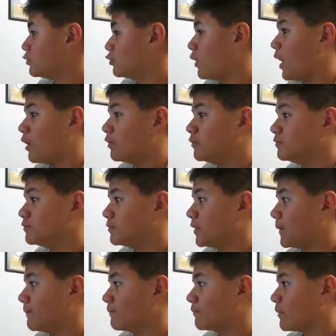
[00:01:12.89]
Wow.
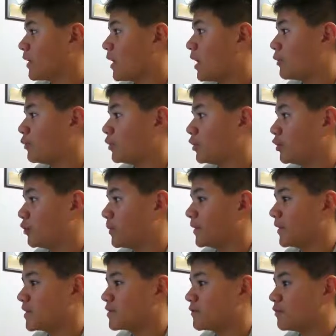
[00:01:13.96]
I'm really
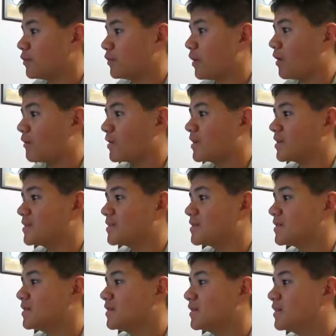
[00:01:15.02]
hoping that's a Ferrari, because